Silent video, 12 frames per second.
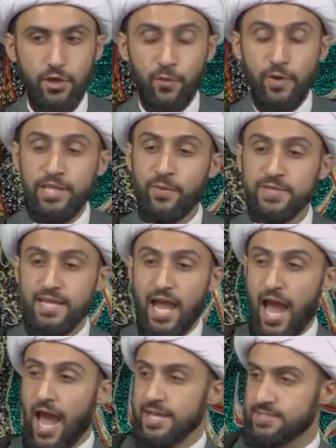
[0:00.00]
when he was
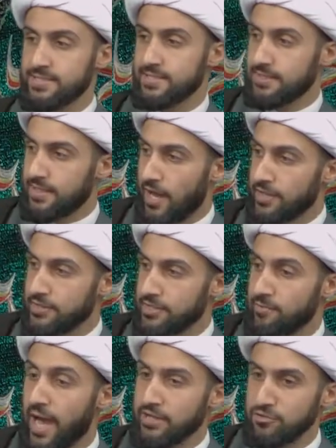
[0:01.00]
asked on the
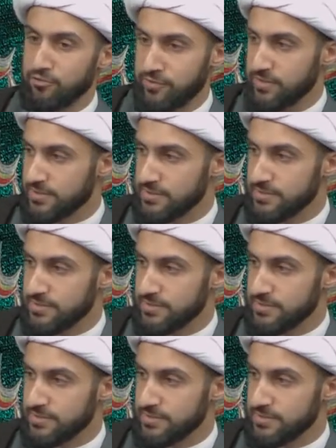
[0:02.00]
battlefield